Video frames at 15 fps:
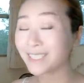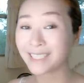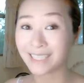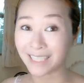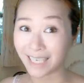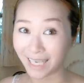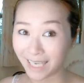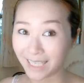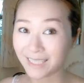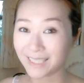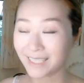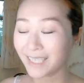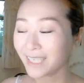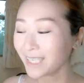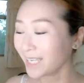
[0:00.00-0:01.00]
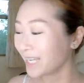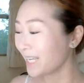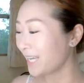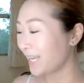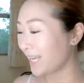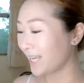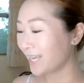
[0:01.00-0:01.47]
She hates it.
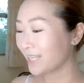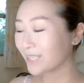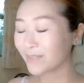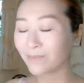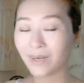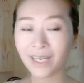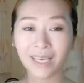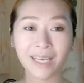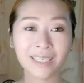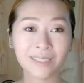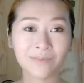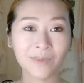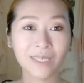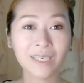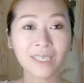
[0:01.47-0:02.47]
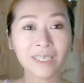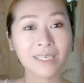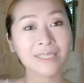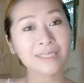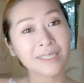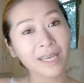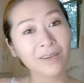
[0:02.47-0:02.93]
And my husband, he is
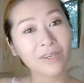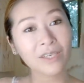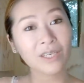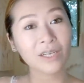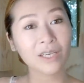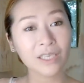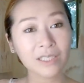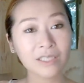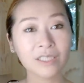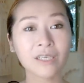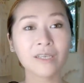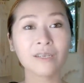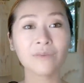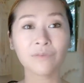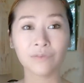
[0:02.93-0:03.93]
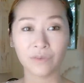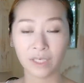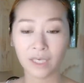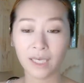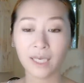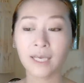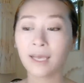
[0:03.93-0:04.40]
down in the kitchen
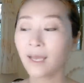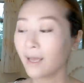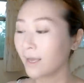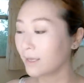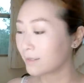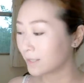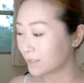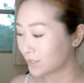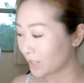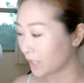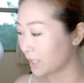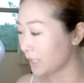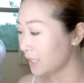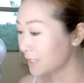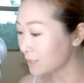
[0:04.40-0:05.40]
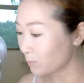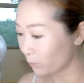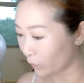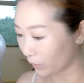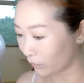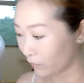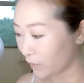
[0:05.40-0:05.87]
feeding the doggies
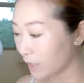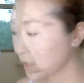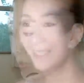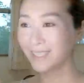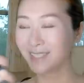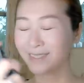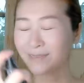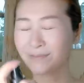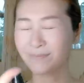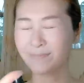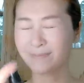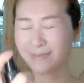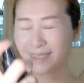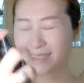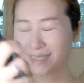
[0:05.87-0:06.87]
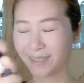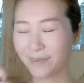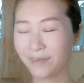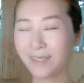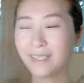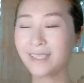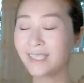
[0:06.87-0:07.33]
breakfast. So
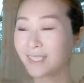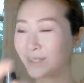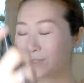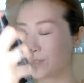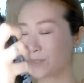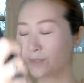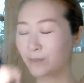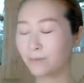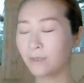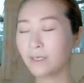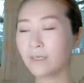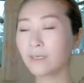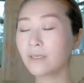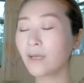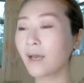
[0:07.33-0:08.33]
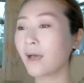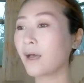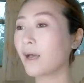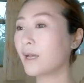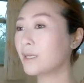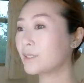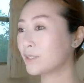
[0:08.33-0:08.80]
really excuse me,
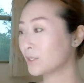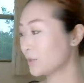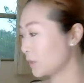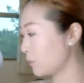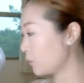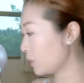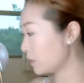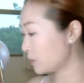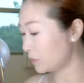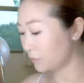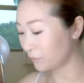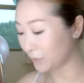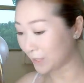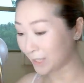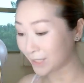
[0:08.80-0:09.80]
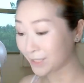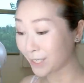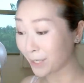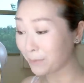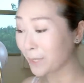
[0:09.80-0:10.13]
I just want to finish up